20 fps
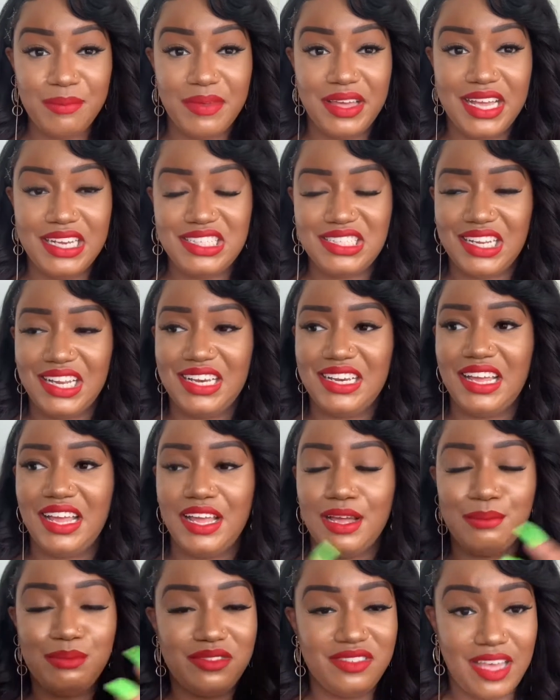much an
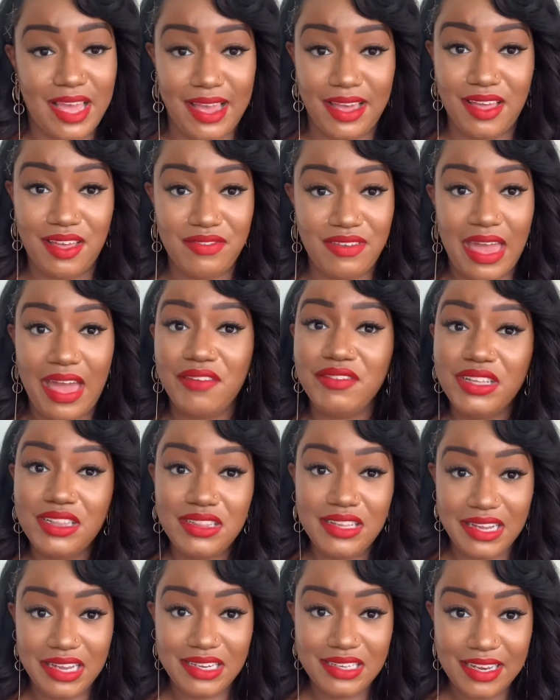update of
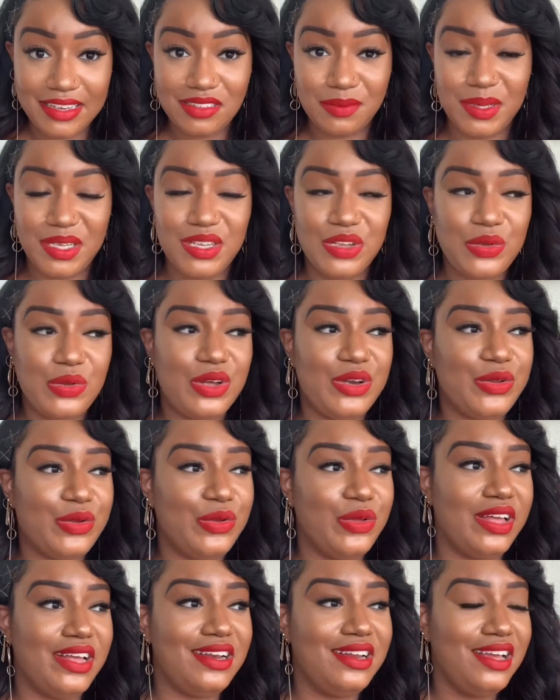everything that's been going
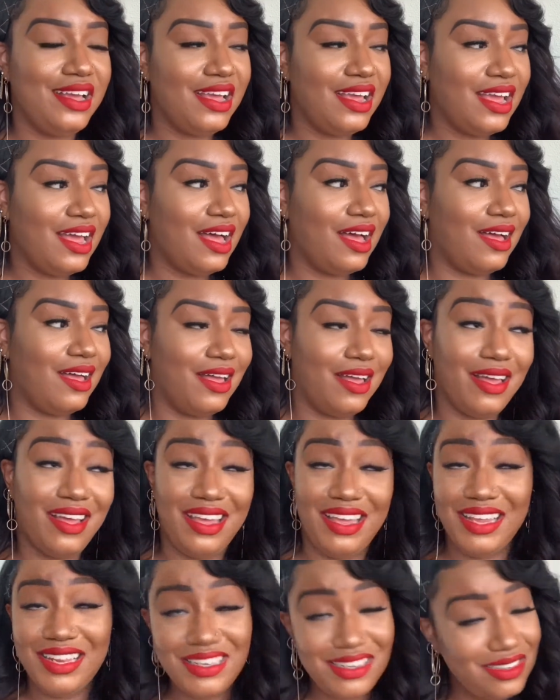on
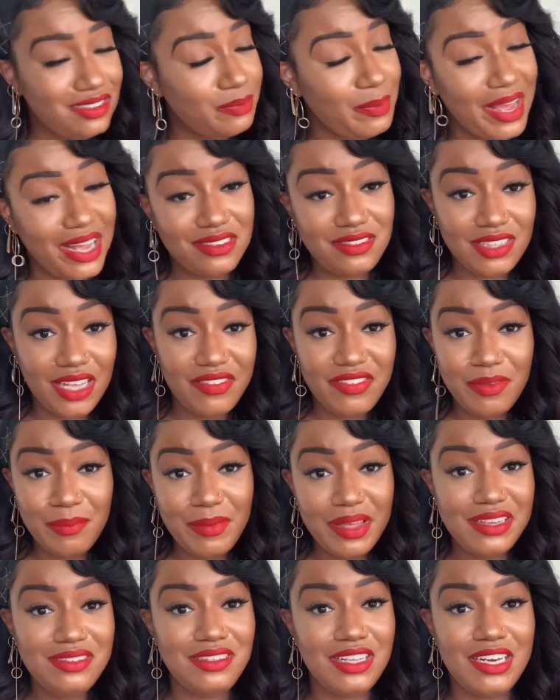uh, in these past seven
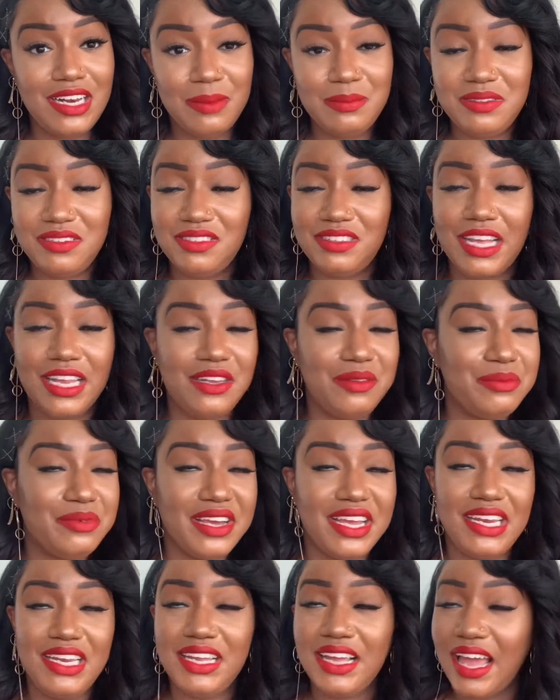months and I'm
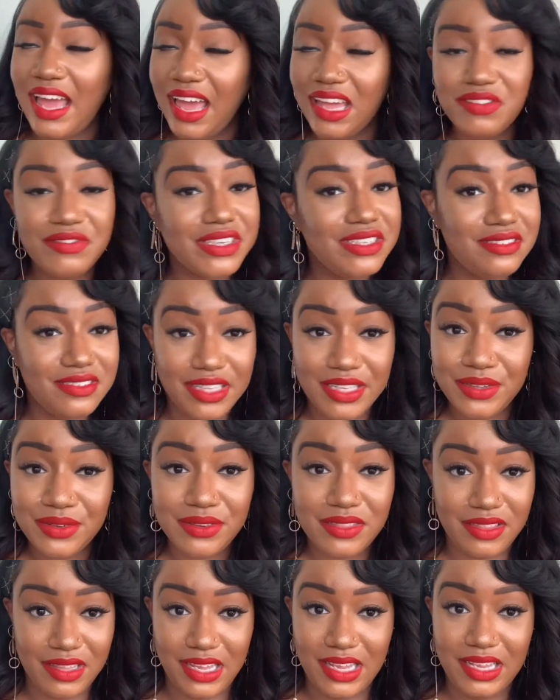celebrating every
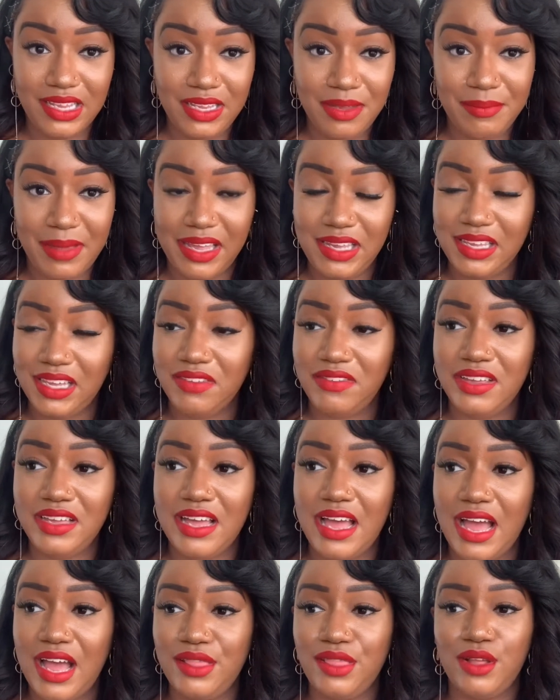single thing by giving
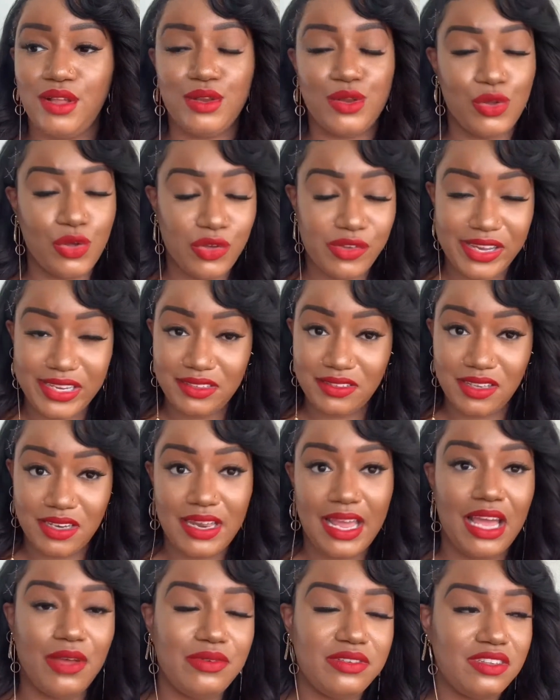God the glory.
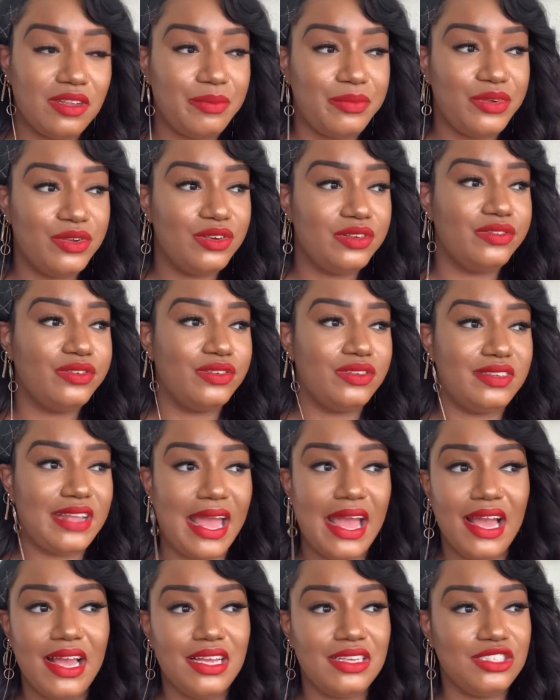Today was a beautiful
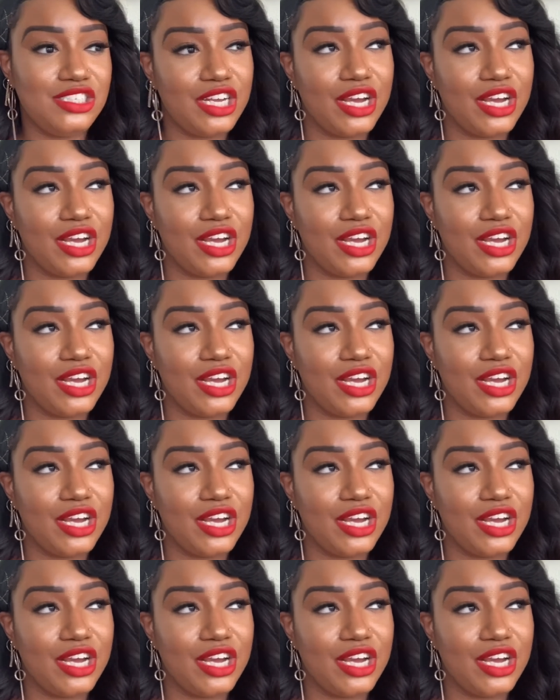day in